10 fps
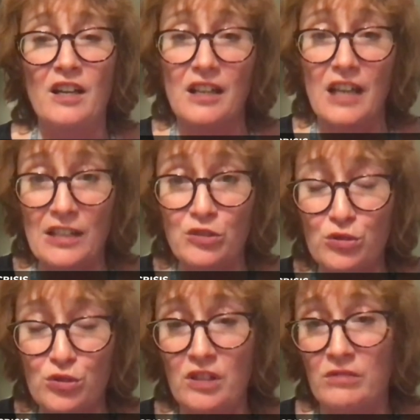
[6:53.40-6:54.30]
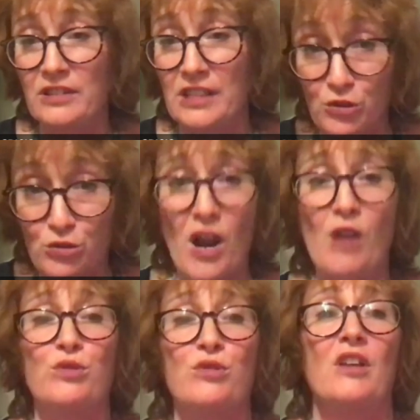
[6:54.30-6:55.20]
at the
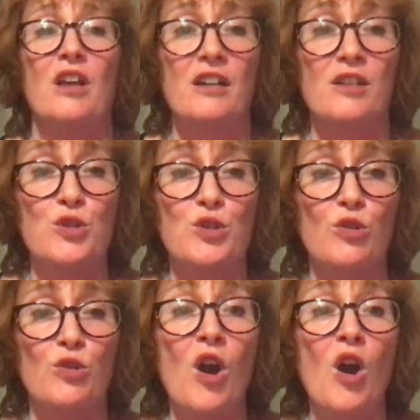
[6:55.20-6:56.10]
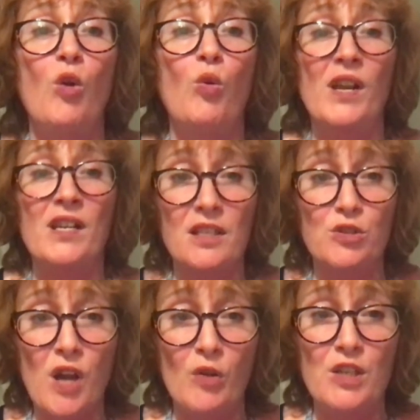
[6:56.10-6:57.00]
drought. So once the
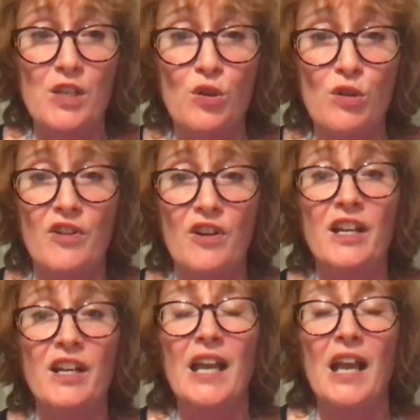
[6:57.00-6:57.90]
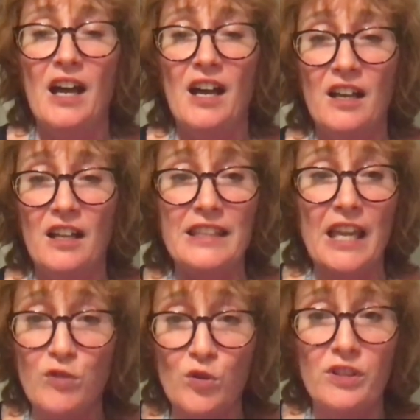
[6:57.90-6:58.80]
drought is over, they
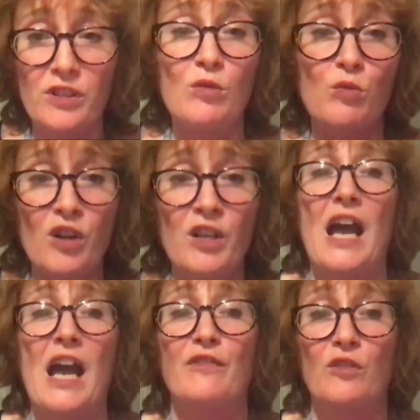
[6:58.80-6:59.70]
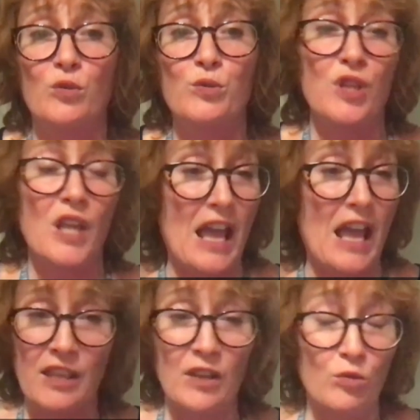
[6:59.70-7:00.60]
won't
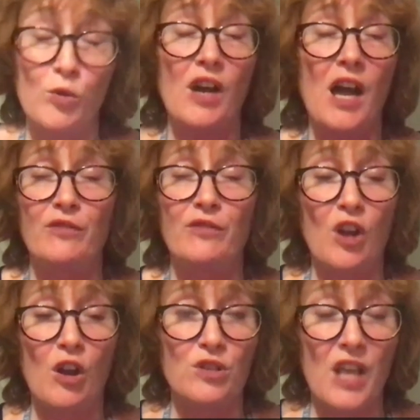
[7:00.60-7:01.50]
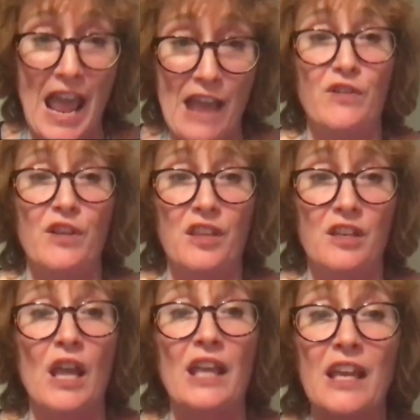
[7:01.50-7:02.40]
have lost everything,
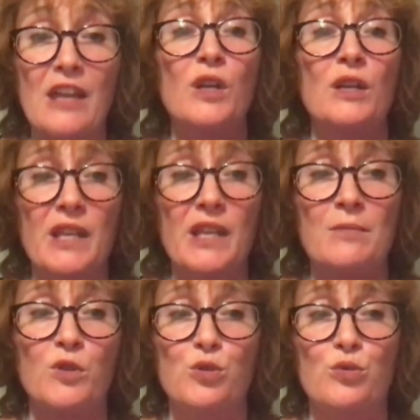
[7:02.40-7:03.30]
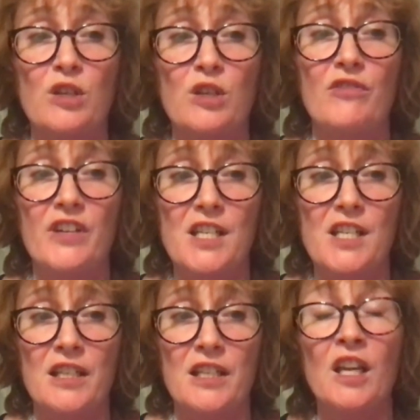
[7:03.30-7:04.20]
and they will be able to recover
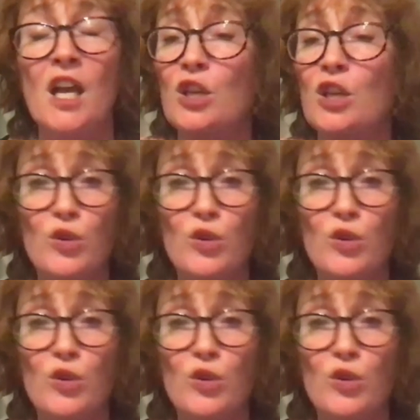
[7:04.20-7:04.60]
easily. You have to